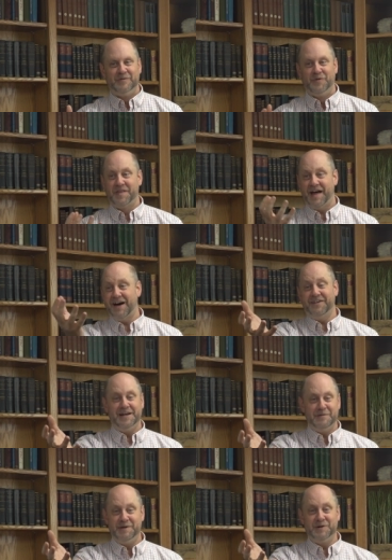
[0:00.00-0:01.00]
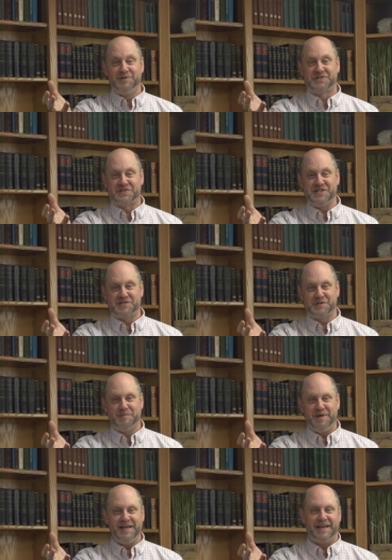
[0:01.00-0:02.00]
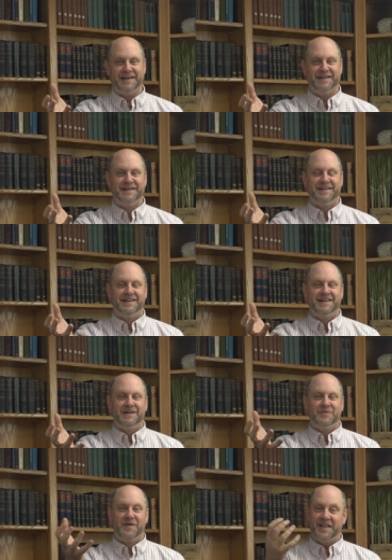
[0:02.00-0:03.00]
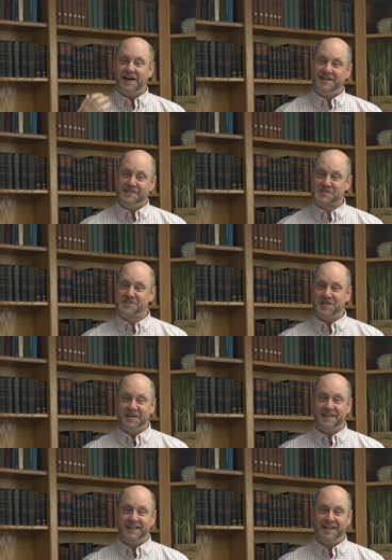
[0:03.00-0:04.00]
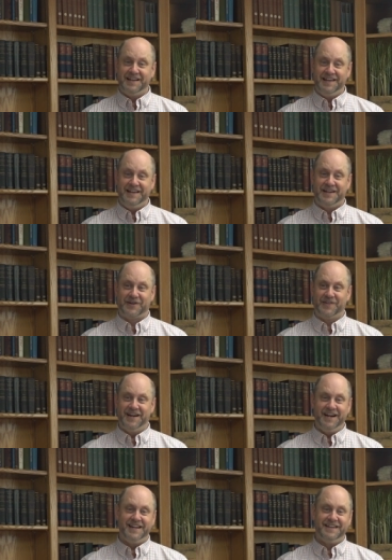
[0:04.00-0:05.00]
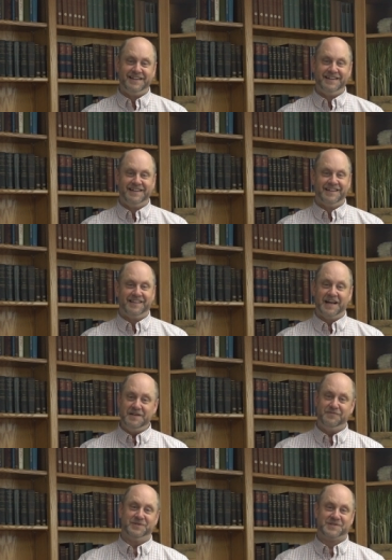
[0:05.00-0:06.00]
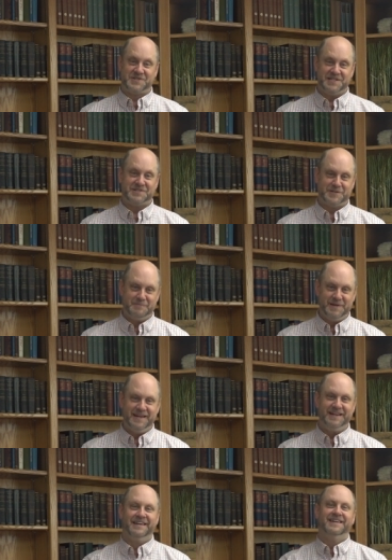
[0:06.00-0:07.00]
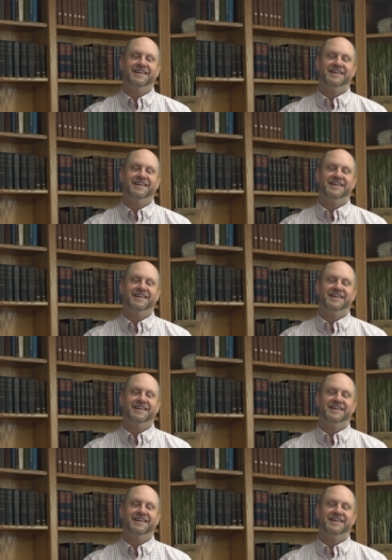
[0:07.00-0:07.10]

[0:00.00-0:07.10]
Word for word: Without him, it would cease to be. Without his sun that he created, life would cease to be